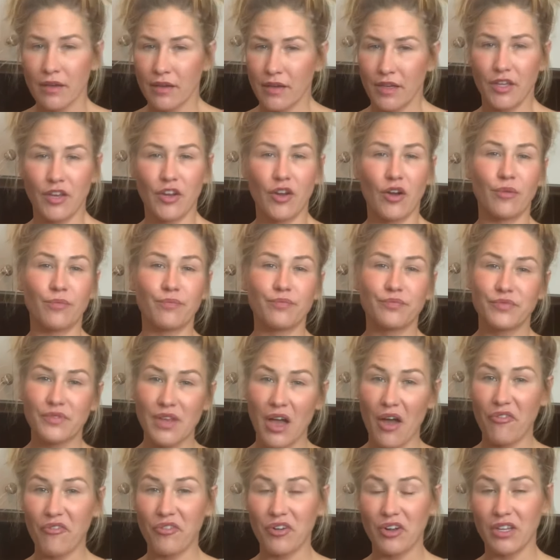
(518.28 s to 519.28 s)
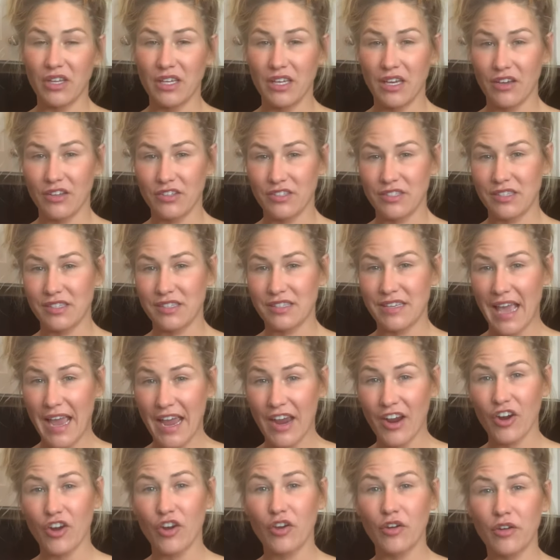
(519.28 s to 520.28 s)
you know, definitely a
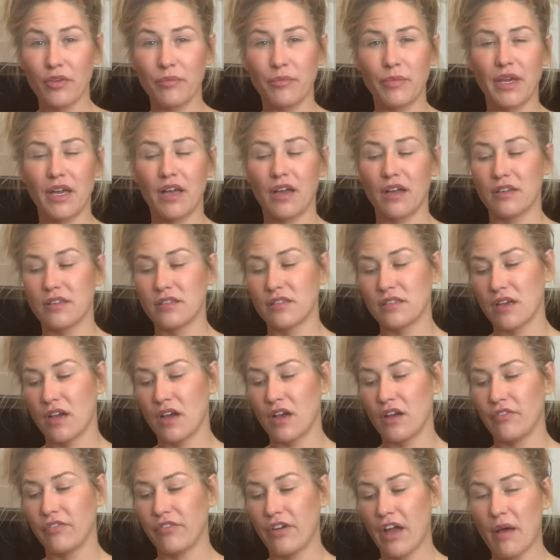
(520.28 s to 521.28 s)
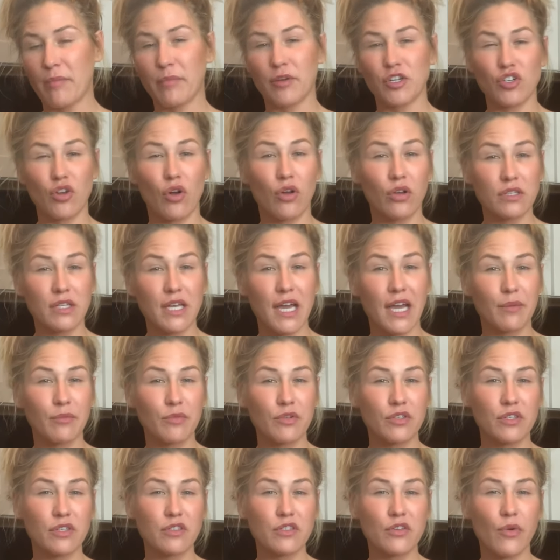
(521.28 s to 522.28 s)
scare because of how much
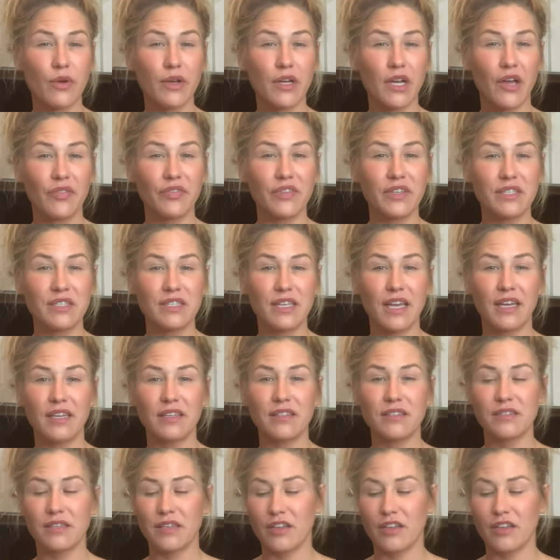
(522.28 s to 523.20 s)
Alzheimer's is going on these days.